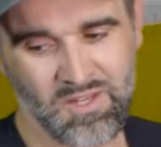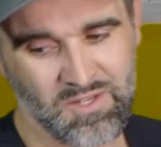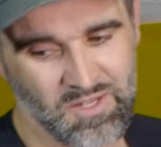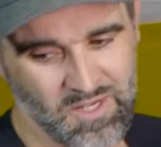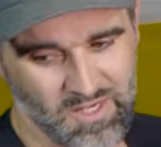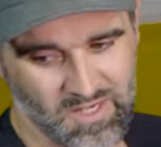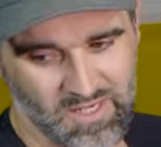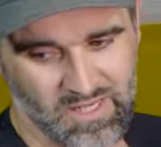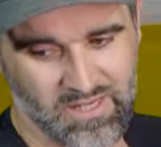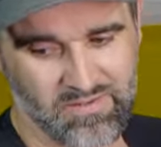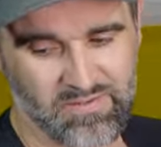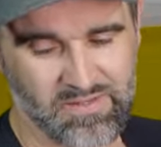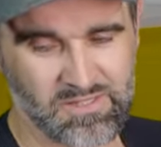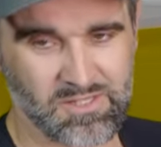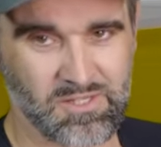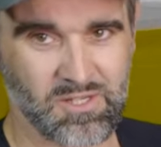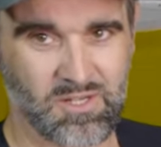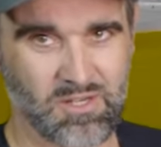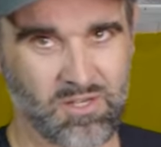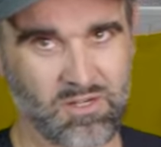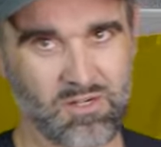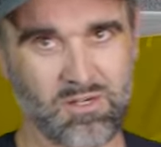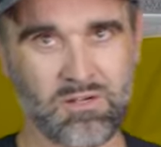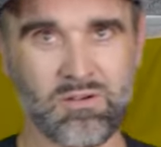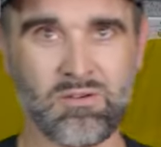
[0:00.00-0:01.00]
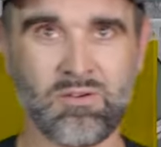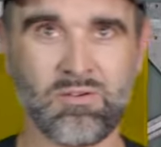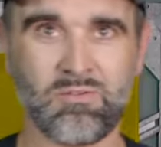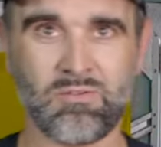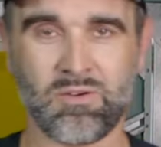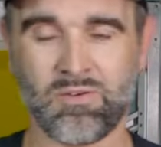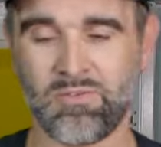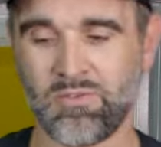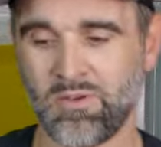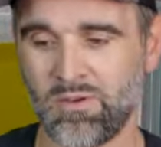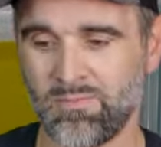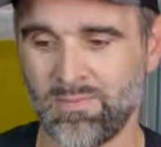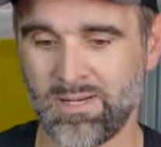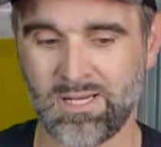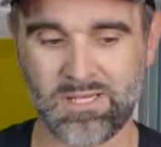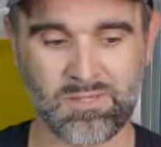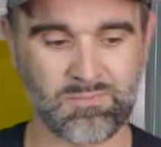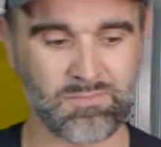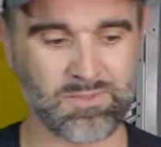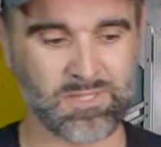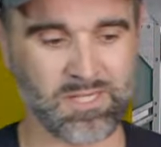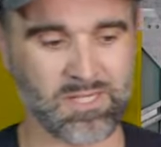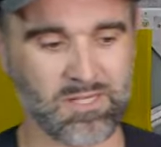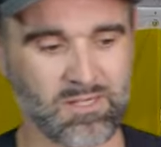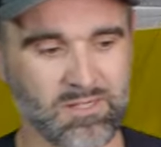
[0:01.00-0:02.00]
You can leave it to cure for a few minutes,
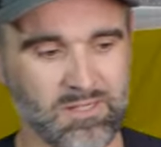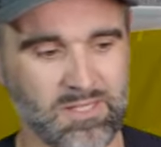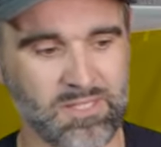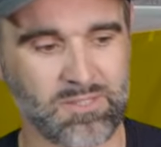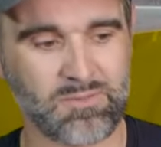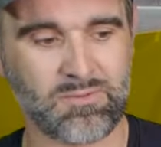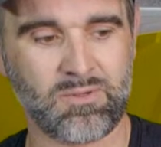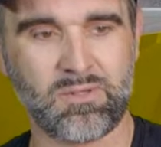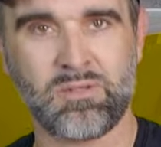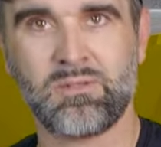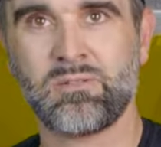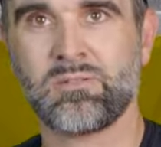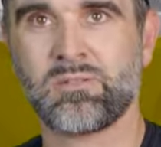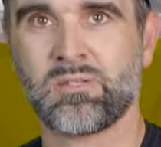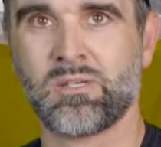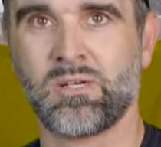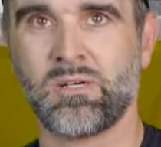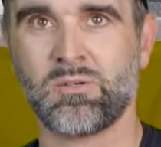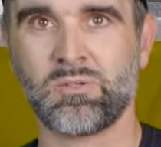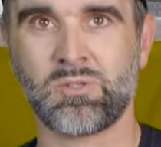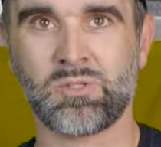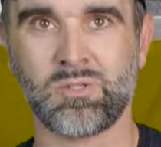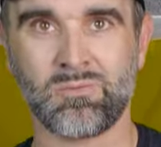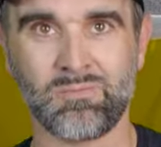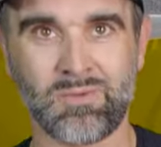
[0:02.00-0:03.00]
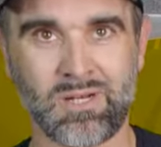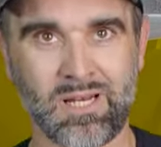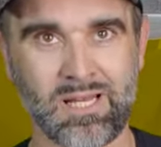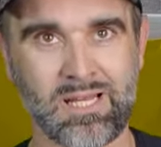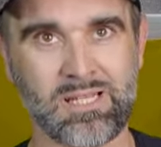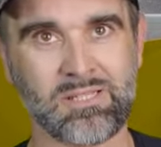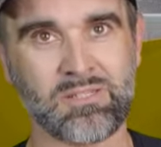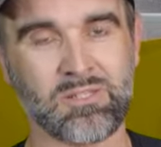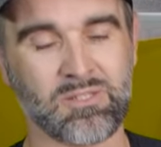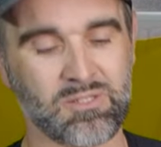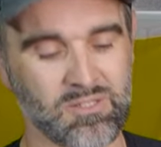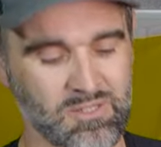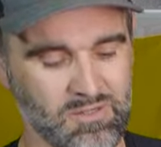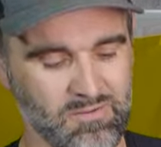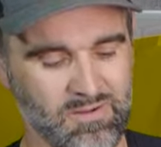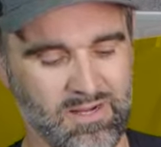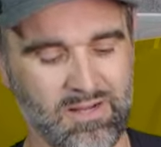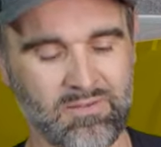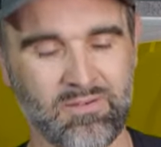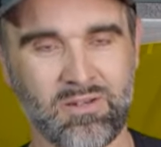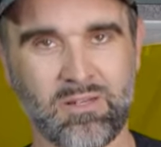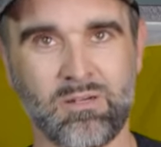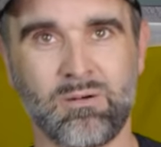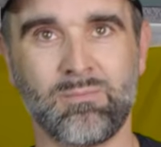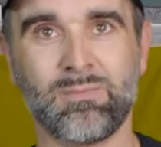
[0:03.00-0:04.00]
particularly this one. So some glazers do
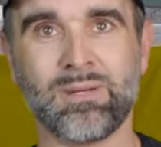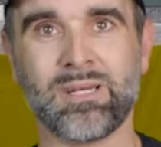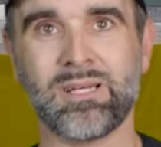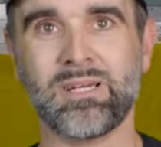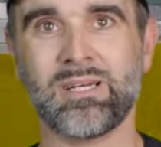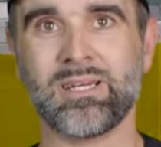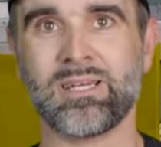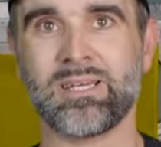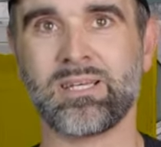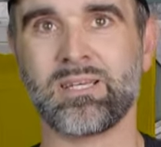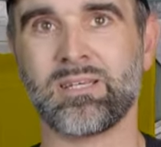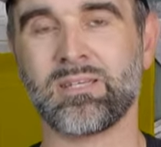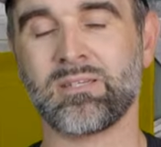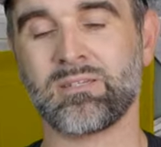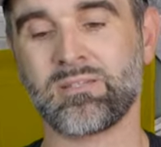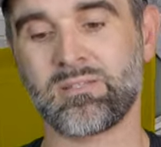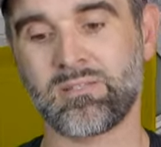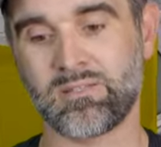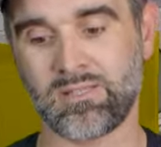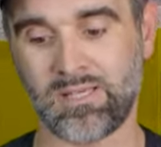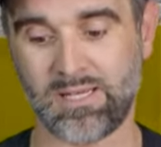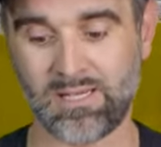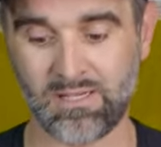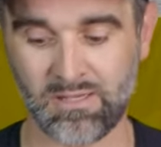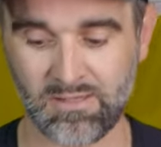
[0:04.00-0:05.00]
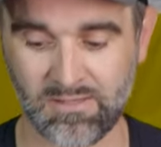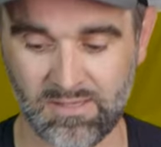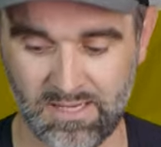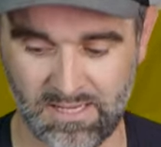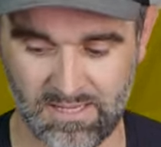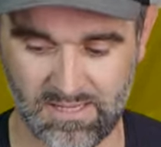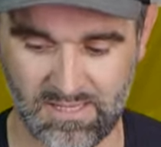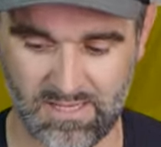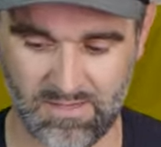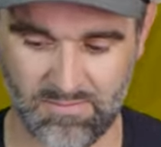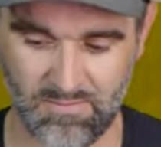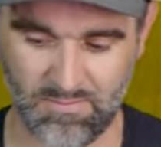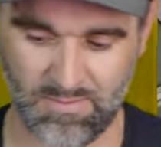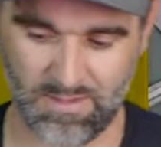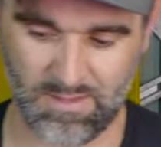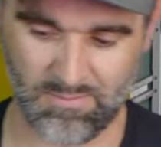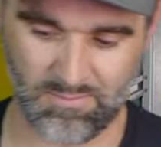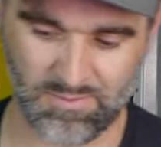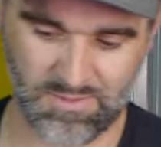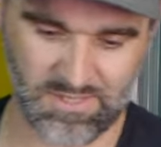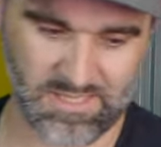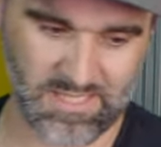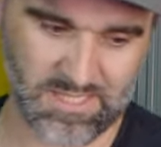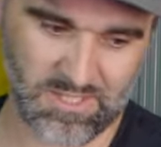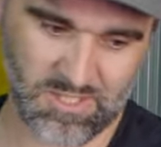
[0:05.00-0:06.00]
have a little bit of sealant in them, a bit
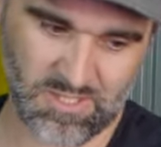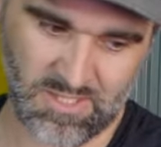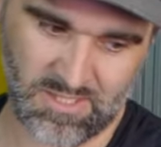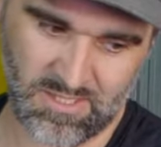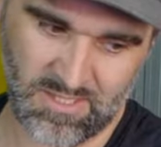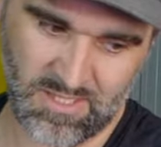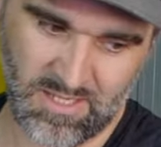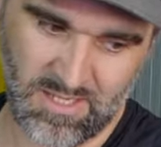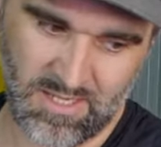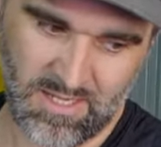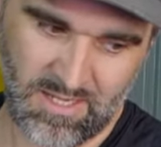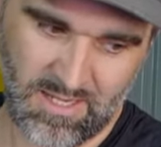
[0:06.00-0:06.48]
of protection.